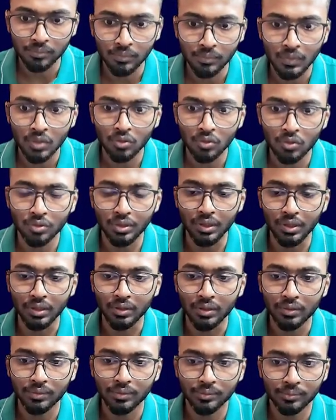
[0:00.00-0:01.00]
So see,
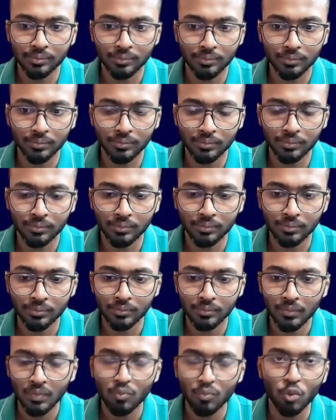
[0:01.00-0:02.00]

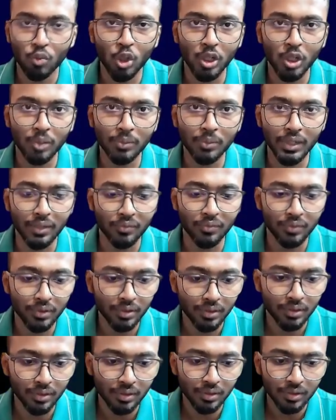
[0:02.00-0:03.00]
bottom left,
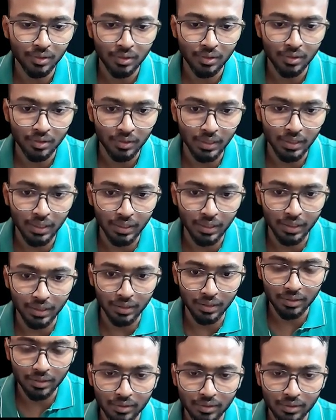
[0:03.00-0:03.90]
then again